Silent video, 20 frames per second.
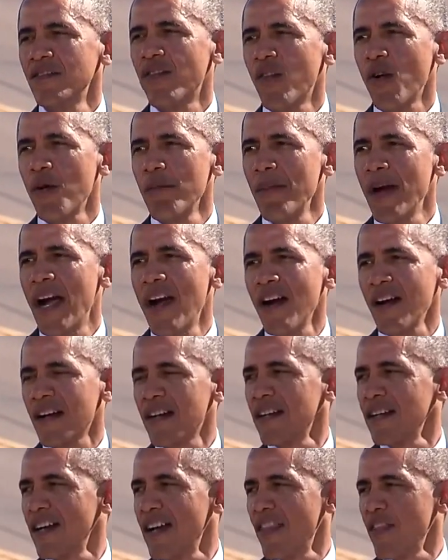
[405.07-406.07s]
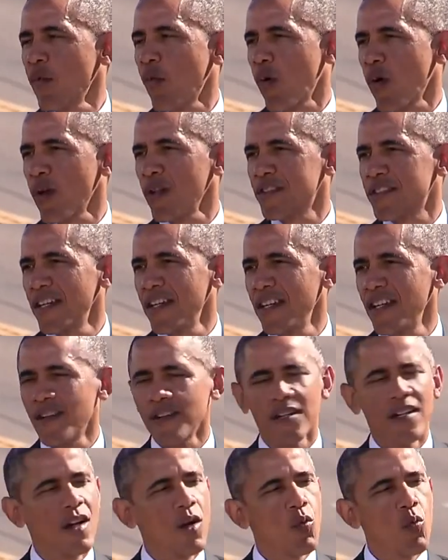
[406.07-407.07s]
for America and the world to
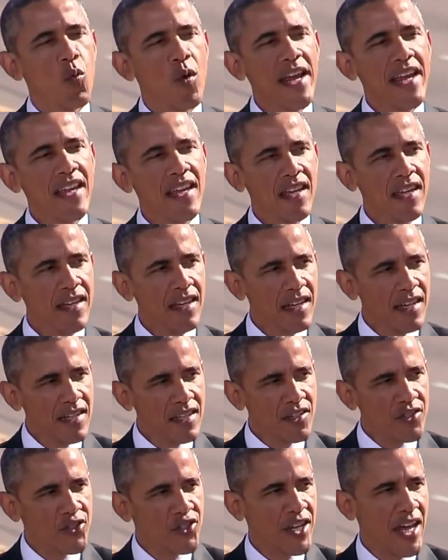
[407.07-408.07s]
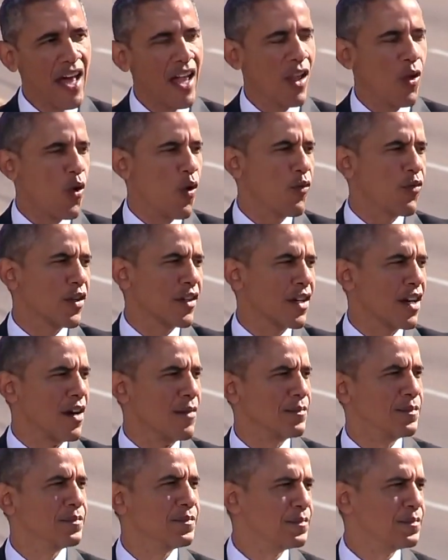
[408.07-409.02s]
hear. We shall overcome.